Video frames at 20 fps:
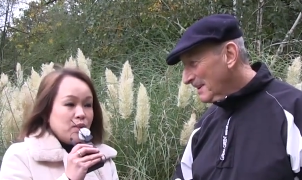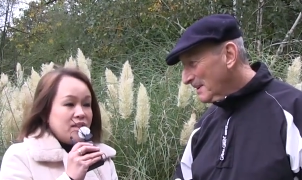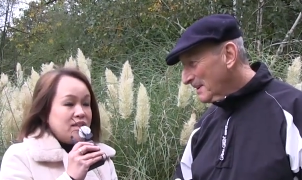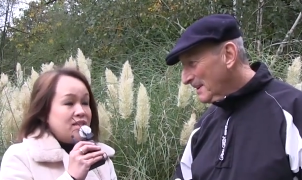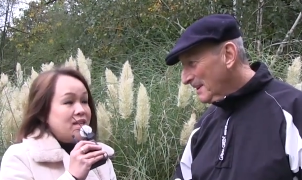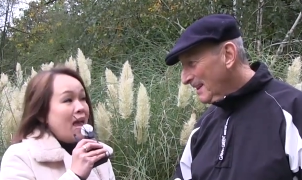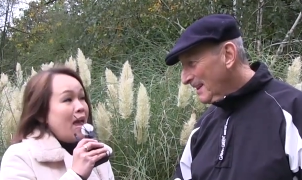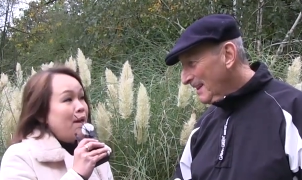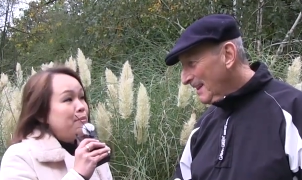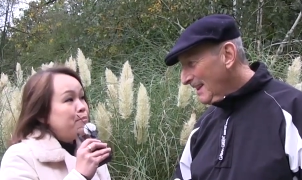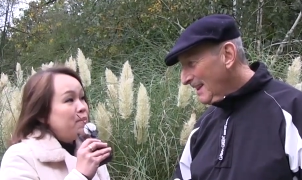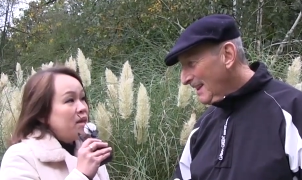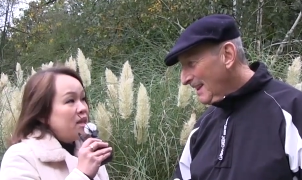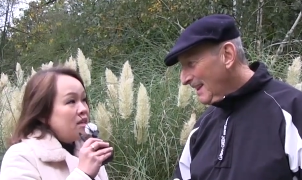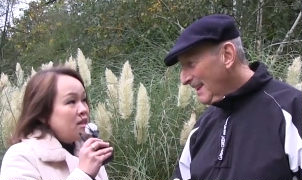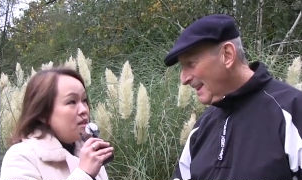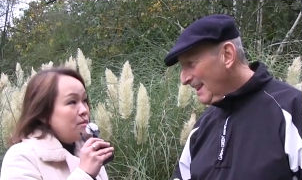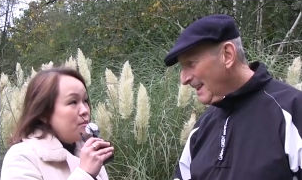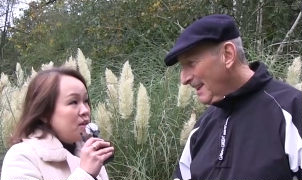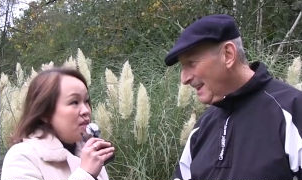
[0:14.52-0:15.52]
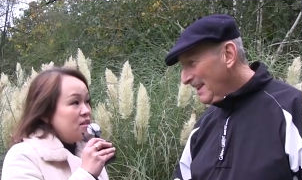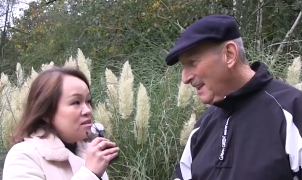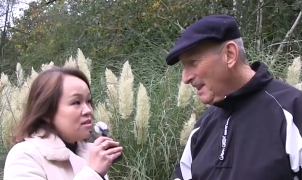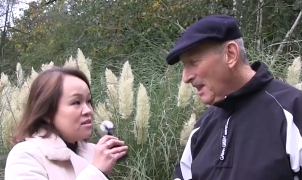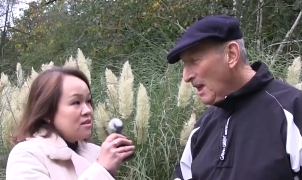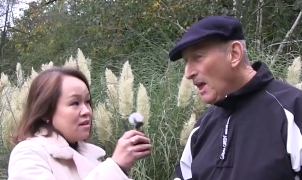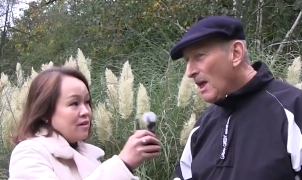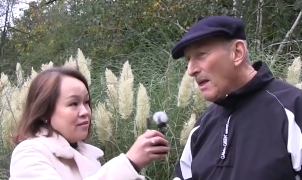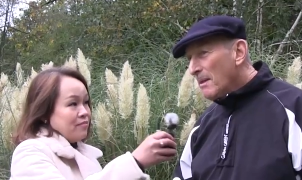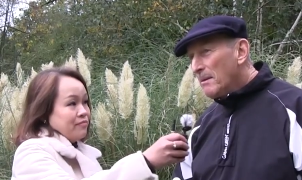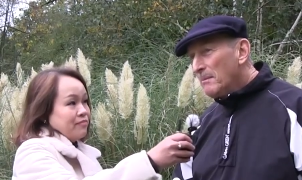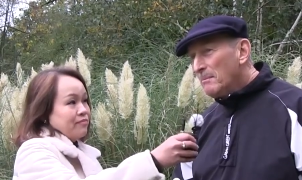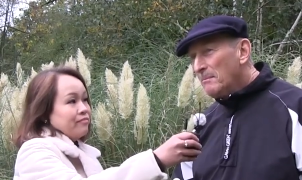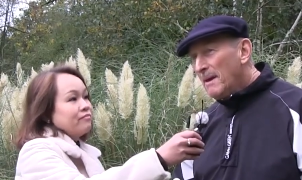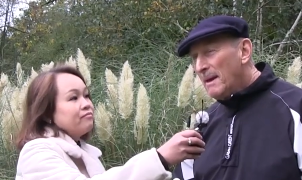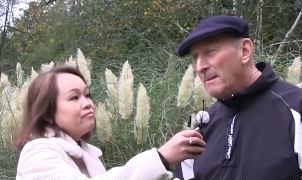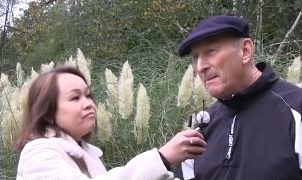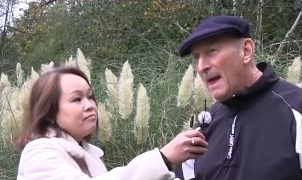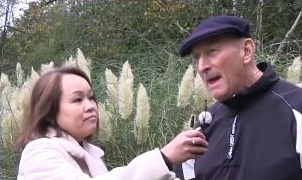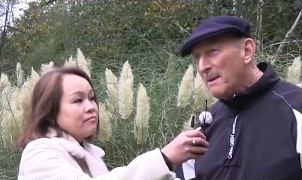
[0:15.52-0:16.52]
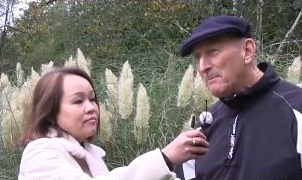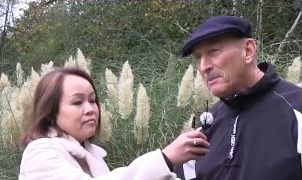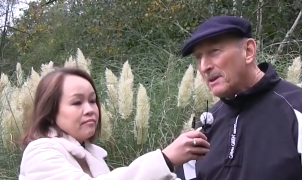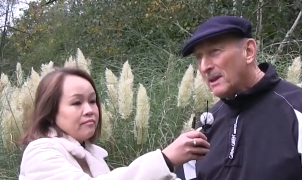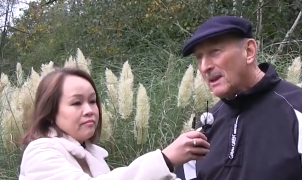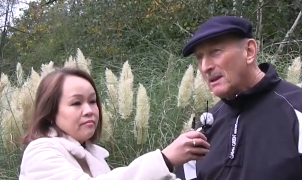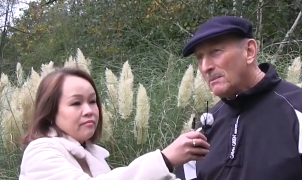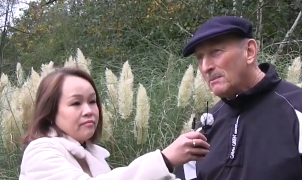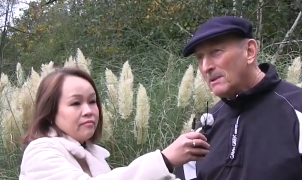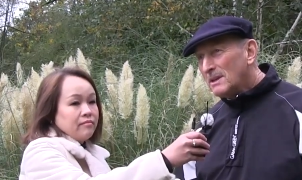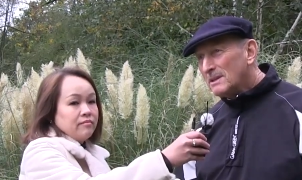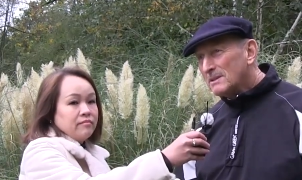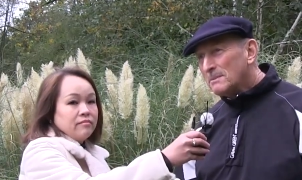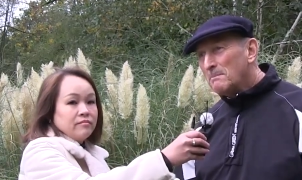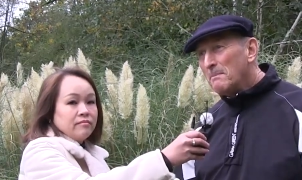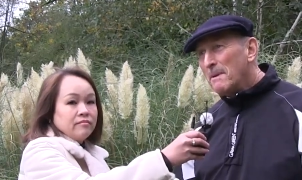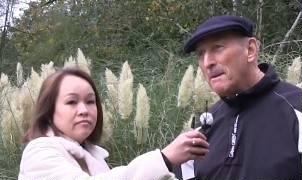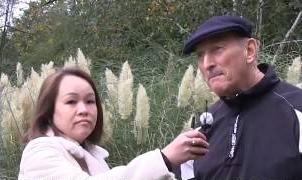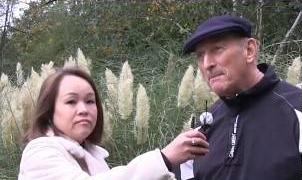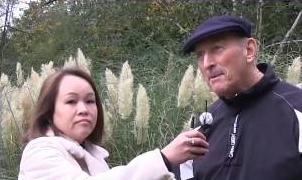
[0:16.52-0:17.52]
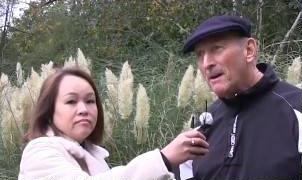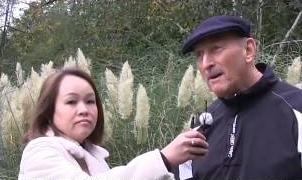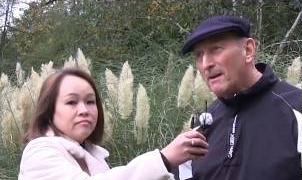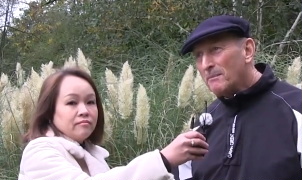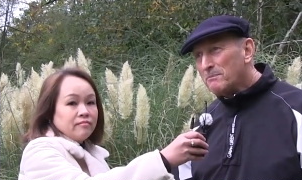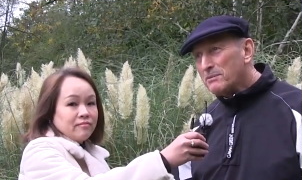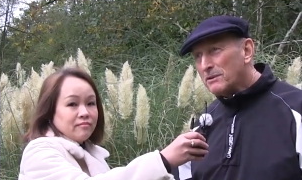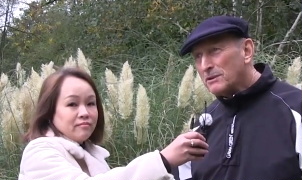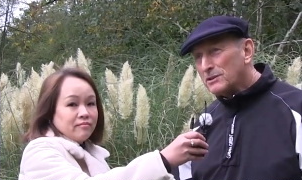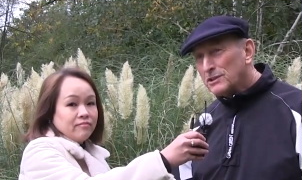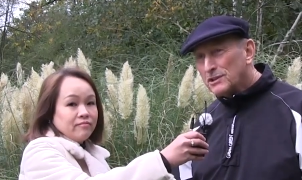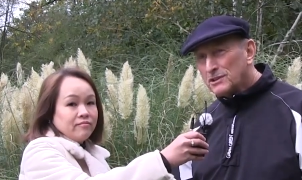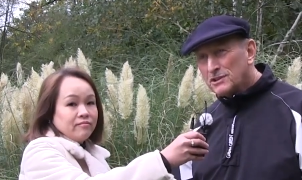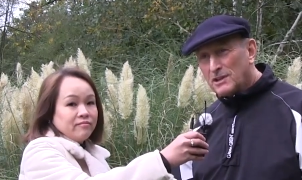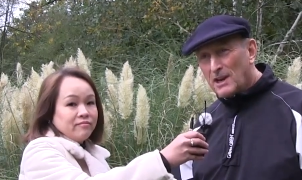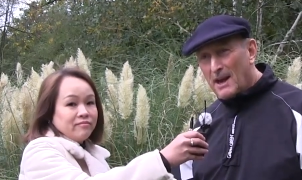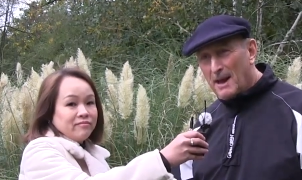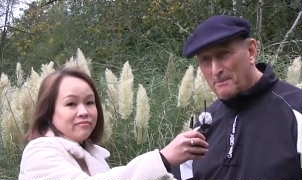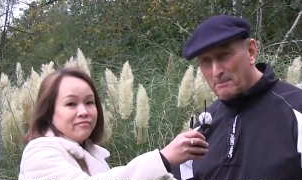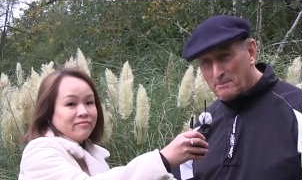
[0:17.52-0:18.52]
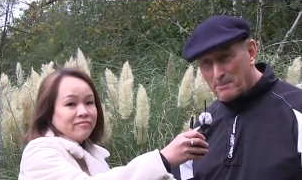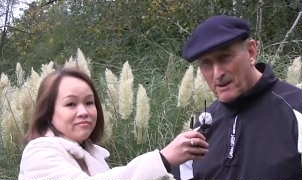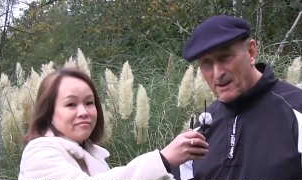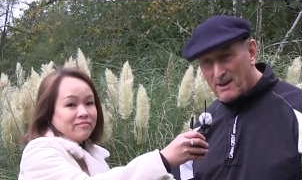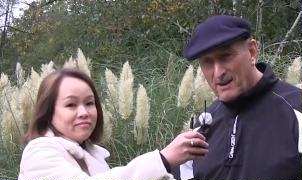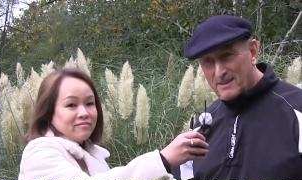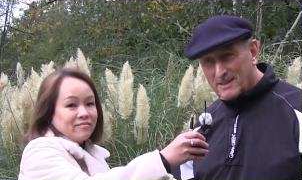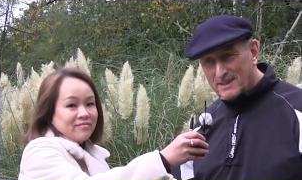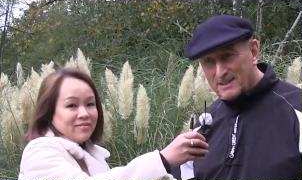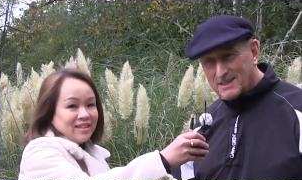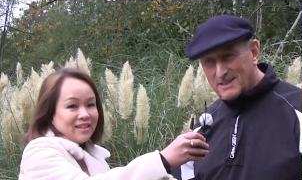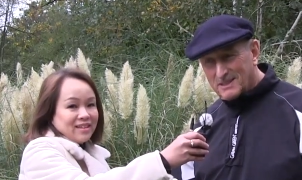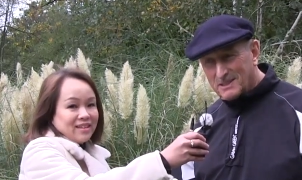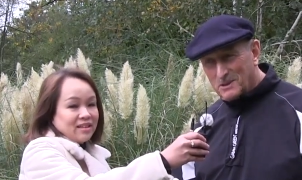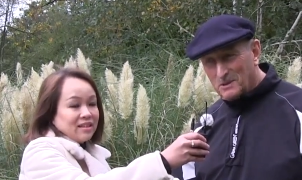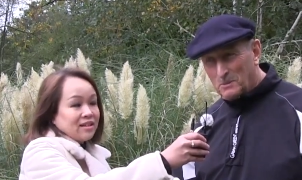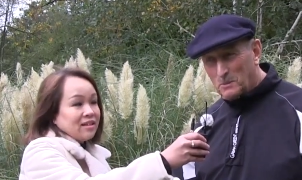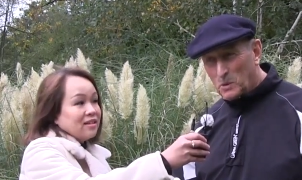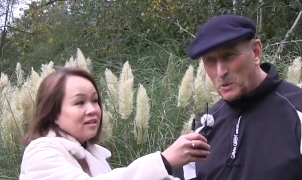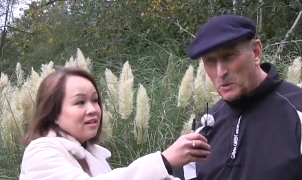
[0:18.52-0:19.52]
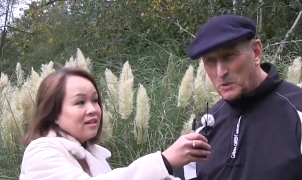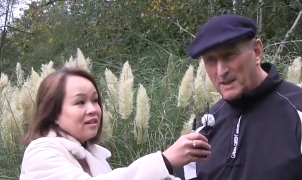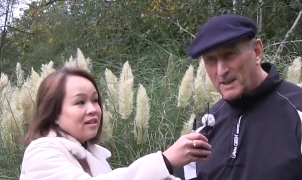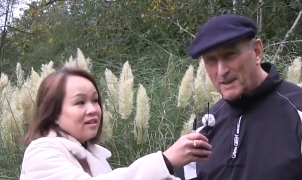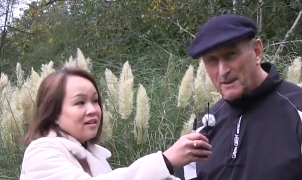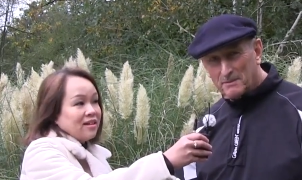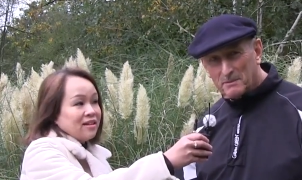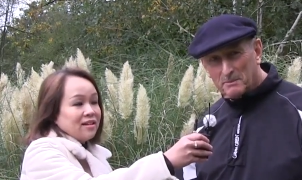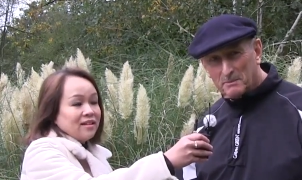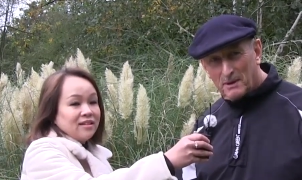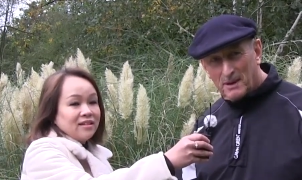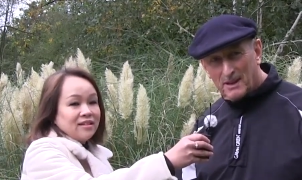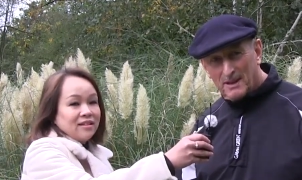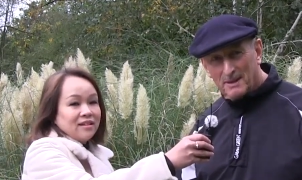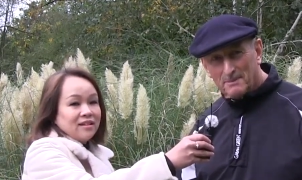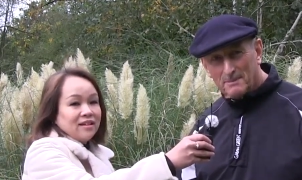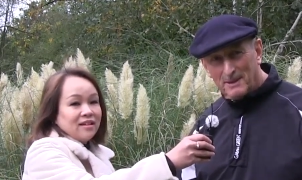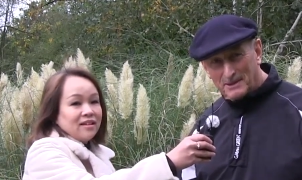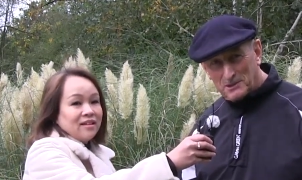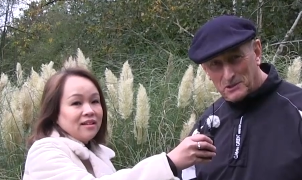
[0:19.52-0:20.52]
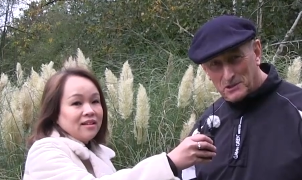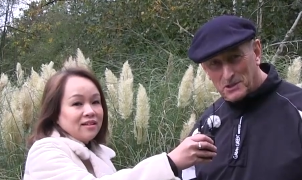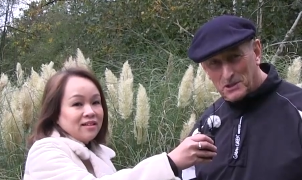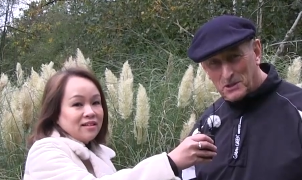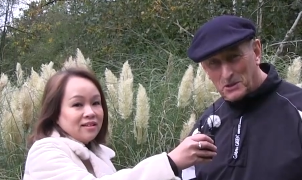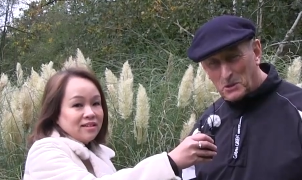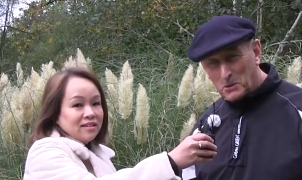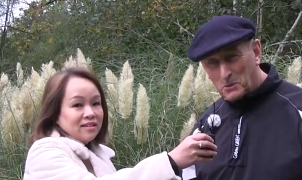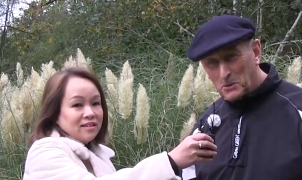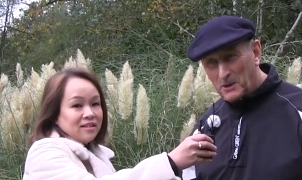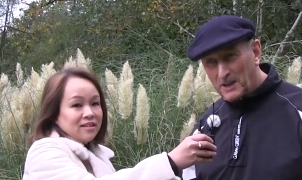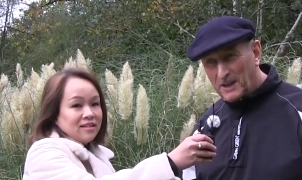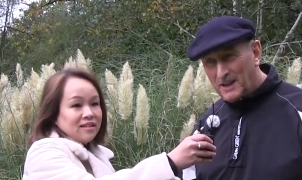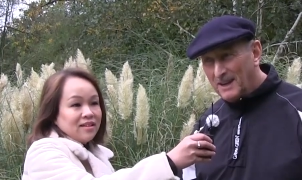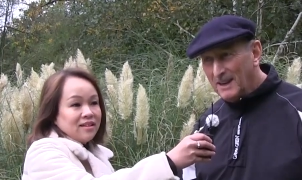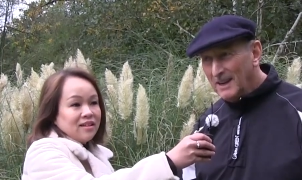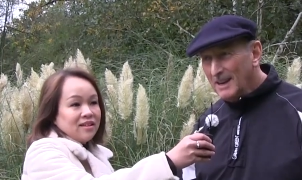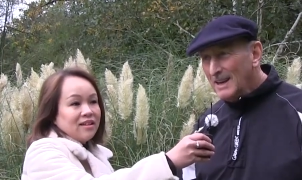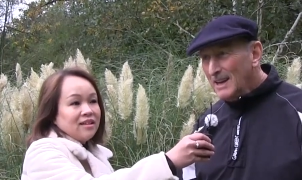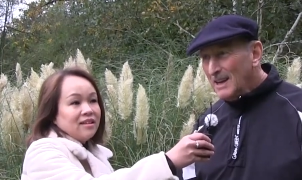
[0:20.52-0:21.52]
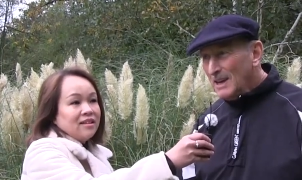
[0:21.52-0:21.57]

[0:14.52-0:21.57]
Speaker 1: what is MBE means?
Speaker 2: MBE means Member of British Empire. This is an award given by Her Majesty the Queen